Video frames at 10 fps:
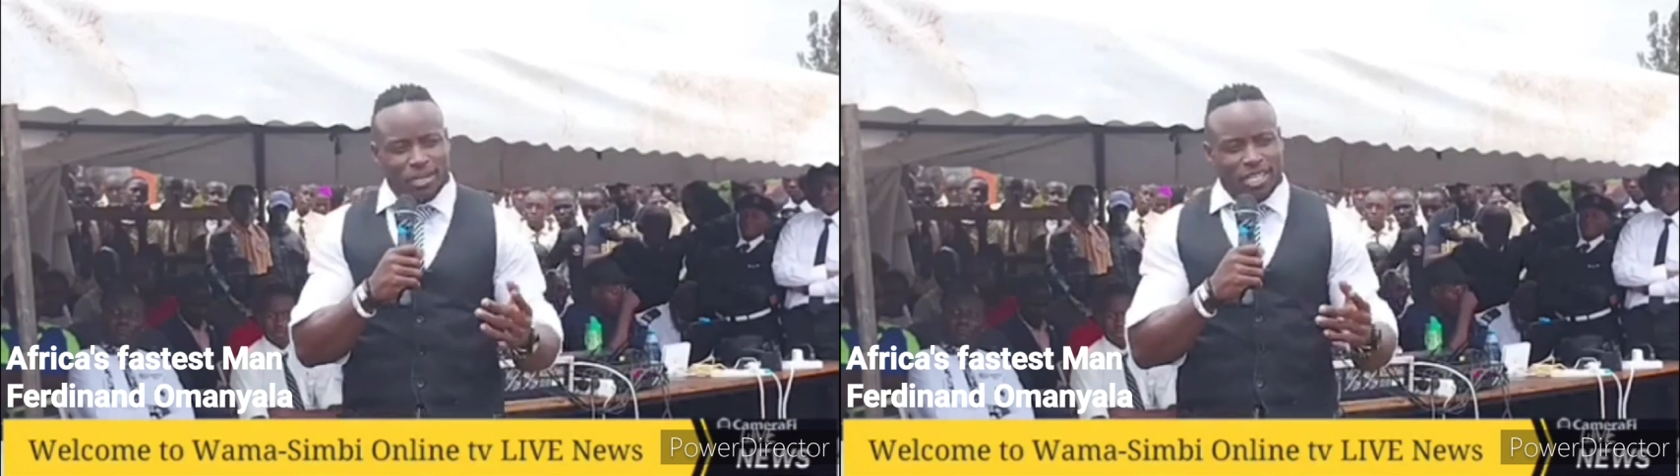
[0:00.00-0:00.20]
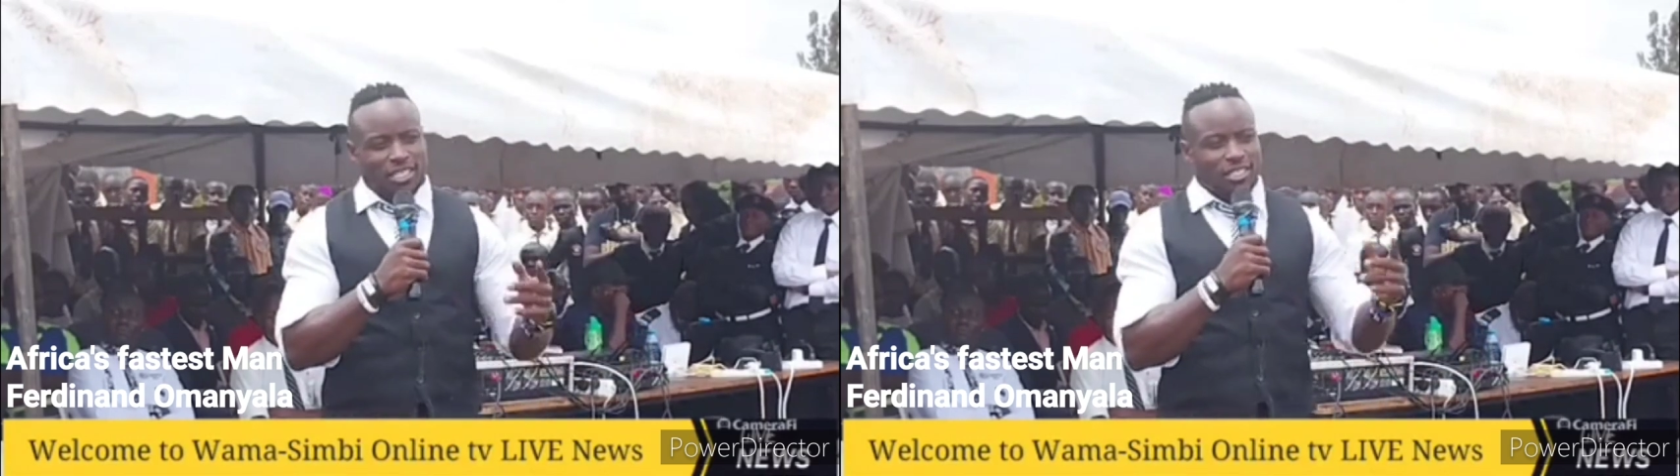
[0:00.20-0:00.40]

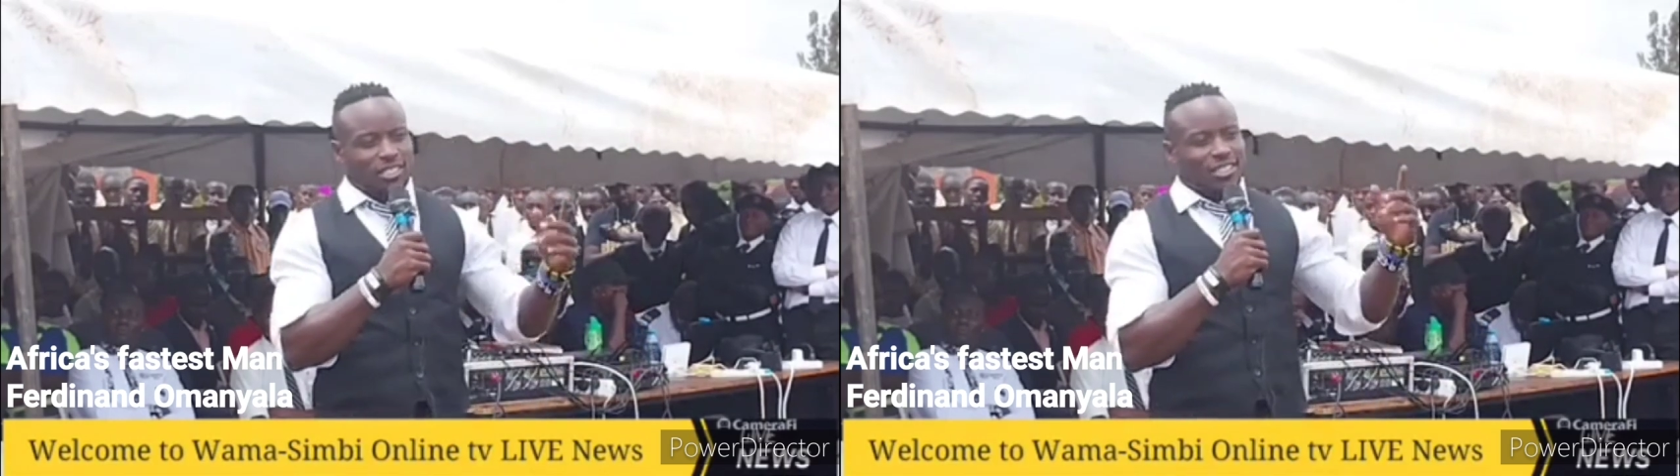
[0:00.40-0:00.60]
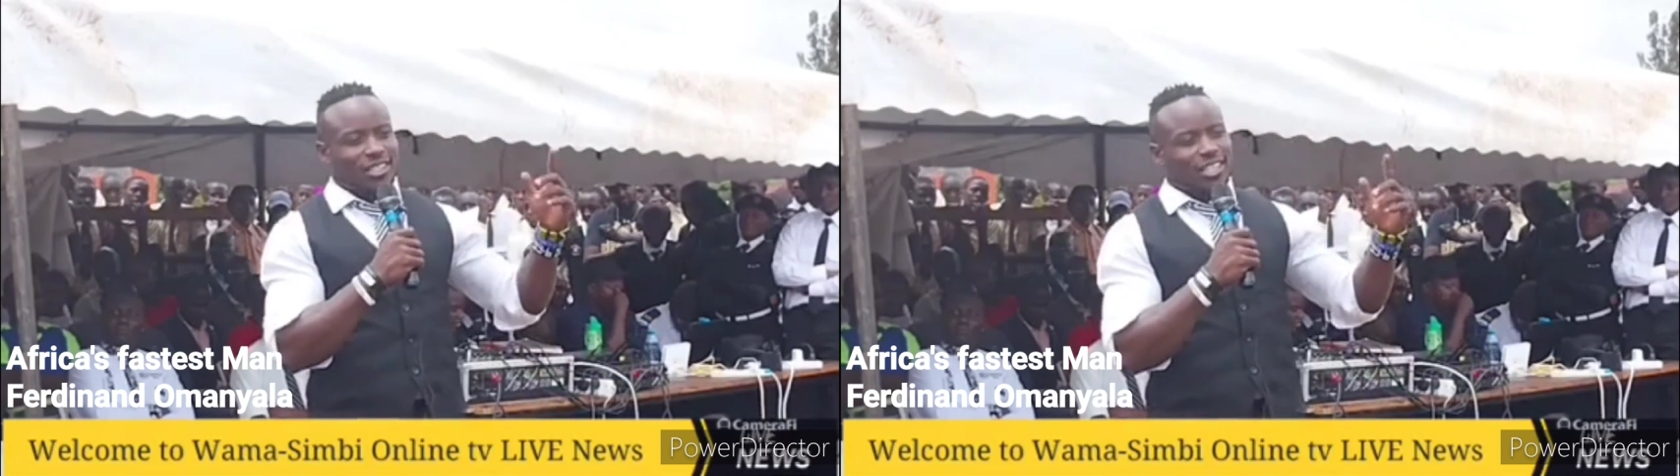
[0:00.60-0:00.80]

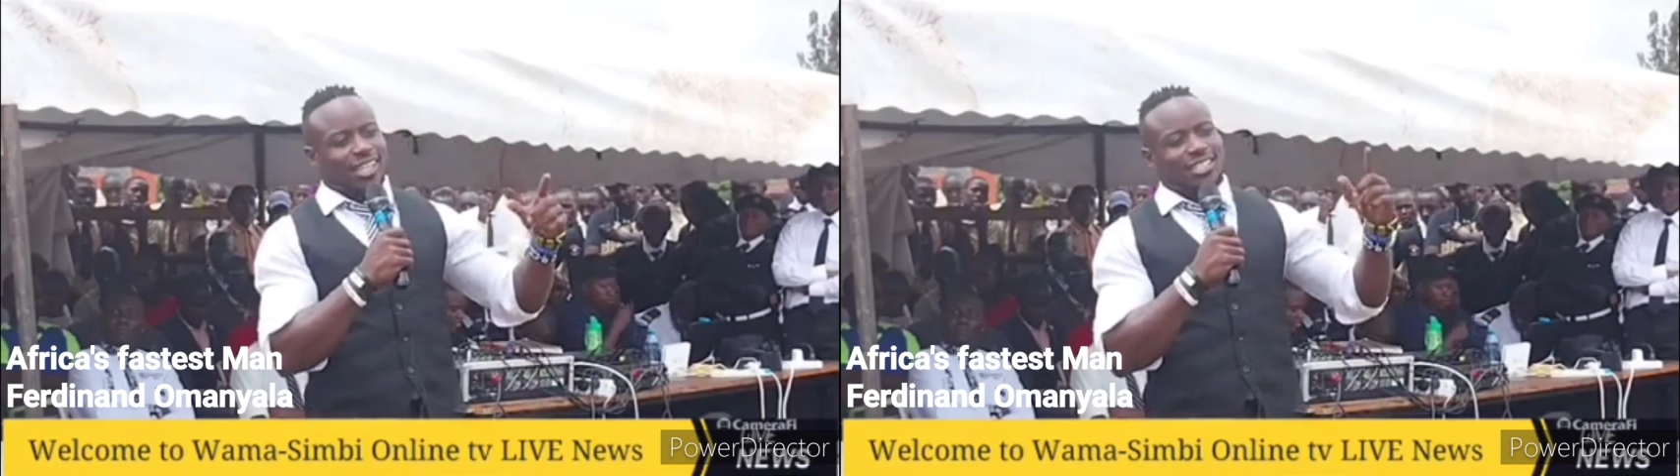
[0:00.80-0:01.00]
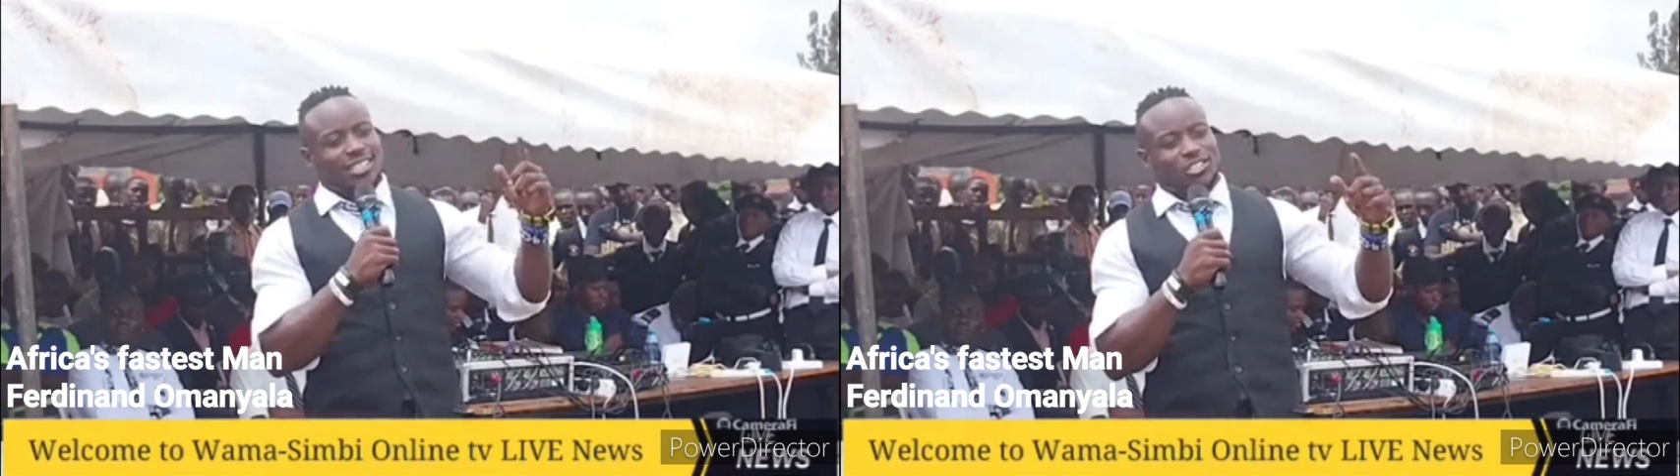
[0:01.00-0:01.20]
but
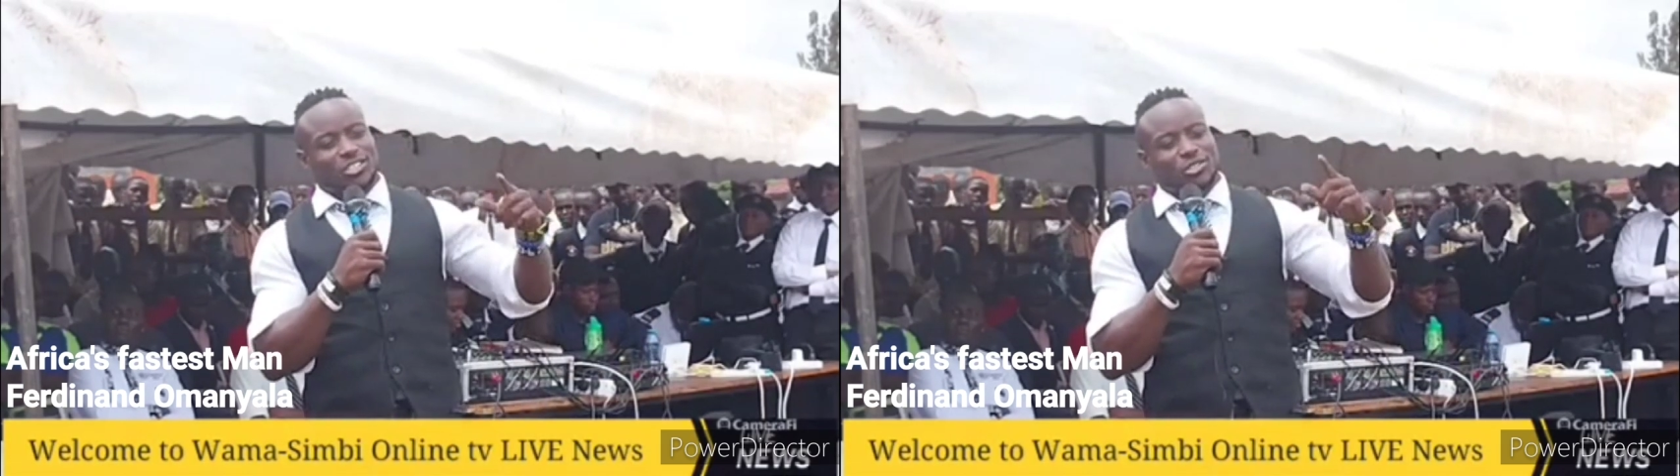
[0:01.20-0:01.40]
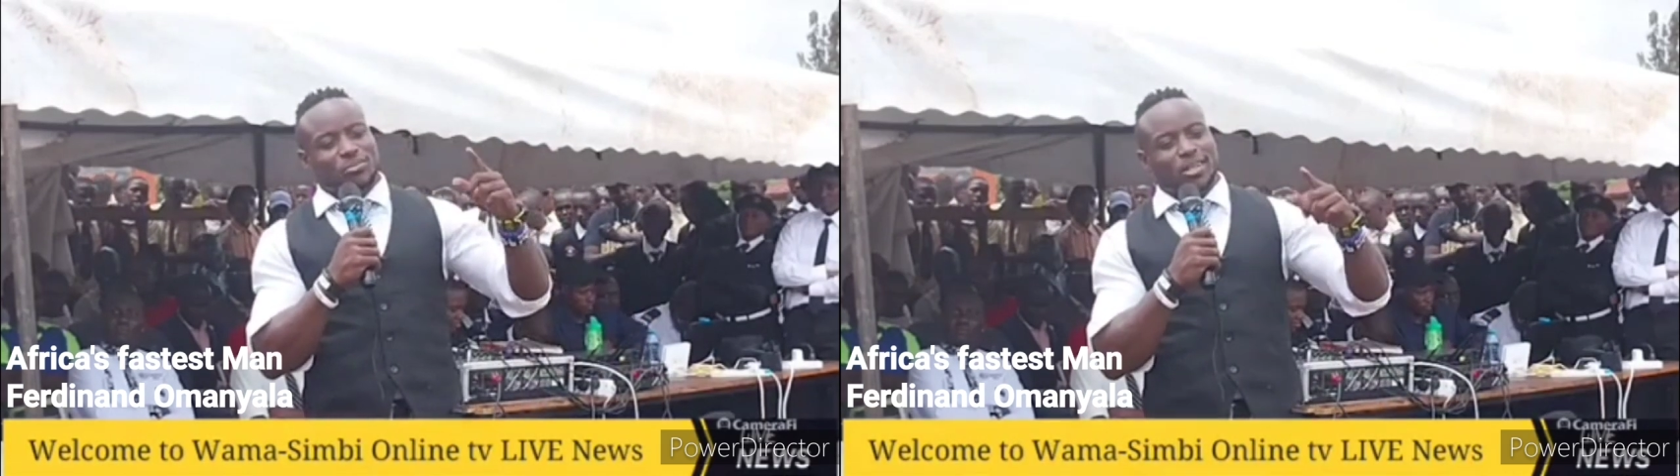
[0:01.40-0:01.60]
that's
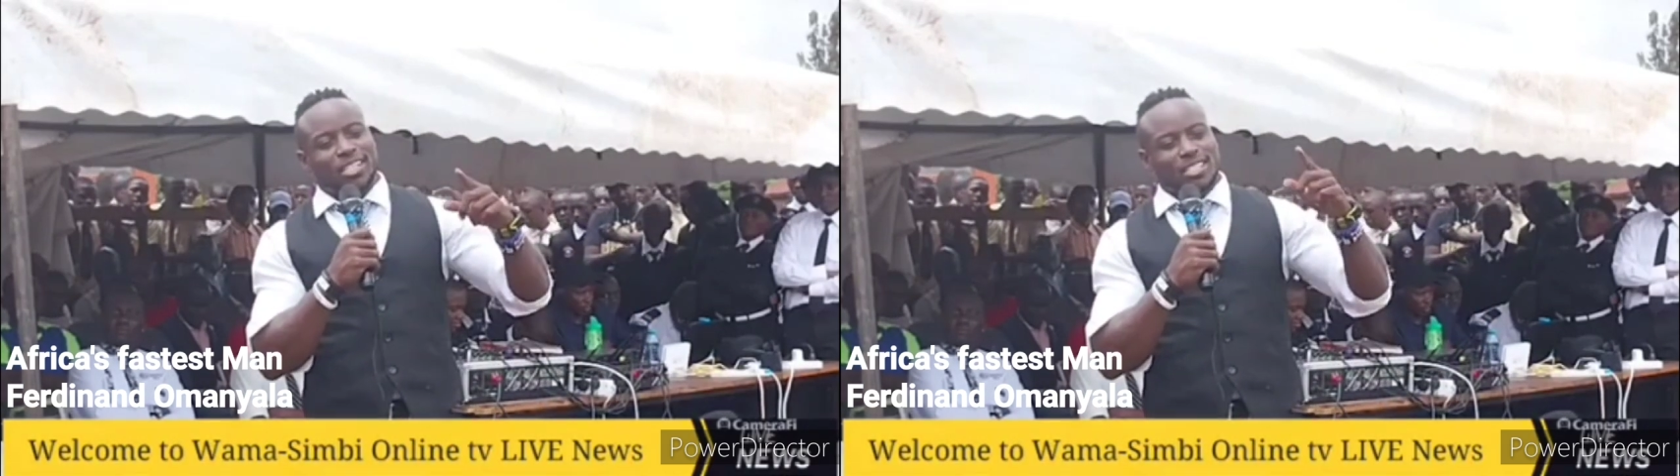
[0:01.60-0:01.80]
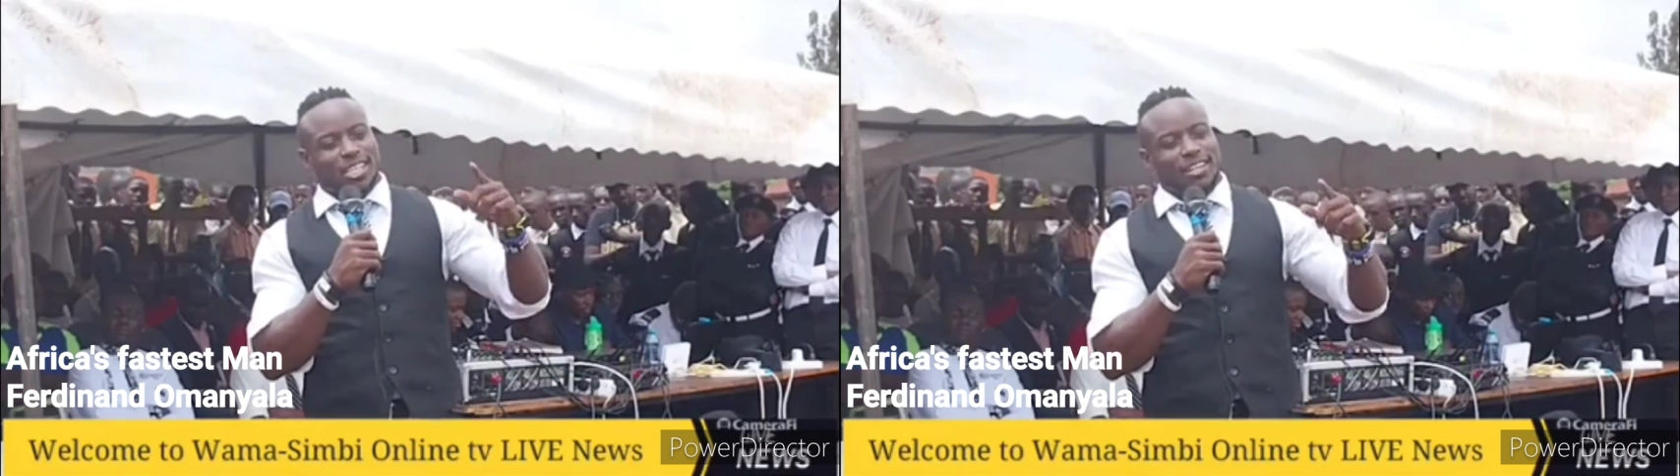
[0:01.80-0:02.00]
not your parents'